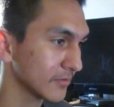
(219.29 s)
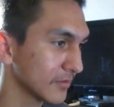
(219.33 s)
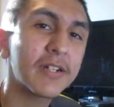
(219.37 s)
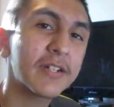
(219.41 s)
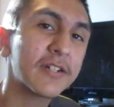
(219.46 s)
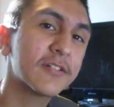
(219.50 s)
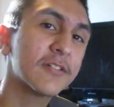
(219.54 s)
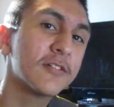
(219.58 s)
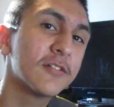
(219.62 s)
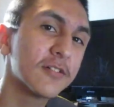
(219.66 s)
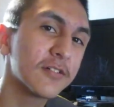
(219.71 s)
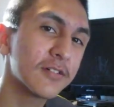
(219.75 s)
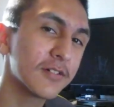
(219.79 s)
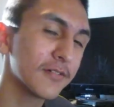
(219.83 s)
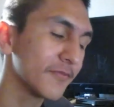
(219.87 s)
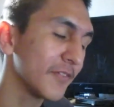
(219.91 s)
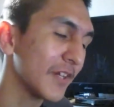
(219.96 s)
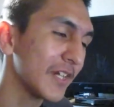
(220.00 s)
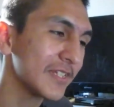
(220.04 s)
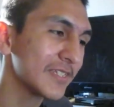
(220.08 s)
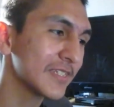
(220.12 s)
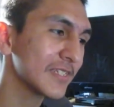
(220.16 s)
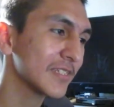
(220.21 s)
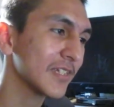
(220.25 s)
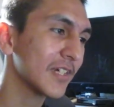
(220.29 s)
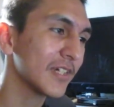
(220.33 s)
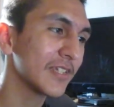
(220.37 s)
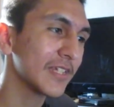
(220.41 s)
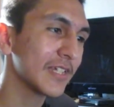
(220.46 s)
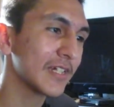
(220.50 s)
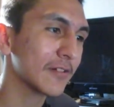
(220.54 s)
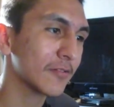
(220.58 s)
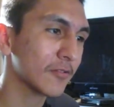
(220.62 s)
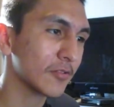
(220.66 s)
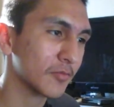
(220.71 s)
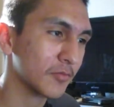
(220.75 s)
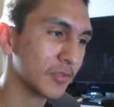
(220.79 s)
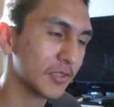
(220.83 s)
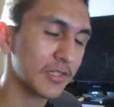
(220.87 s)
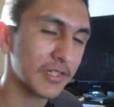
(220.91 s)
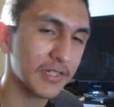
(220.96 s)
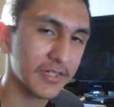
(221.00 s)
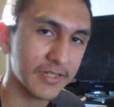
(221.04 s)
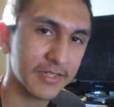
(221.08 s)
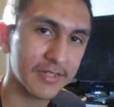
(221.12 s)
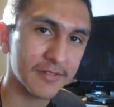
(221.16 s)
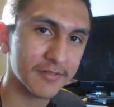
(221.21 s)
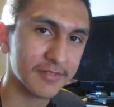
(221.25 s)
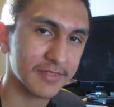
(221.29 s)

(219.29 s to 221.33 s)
Pretty cool. The faces on there were good.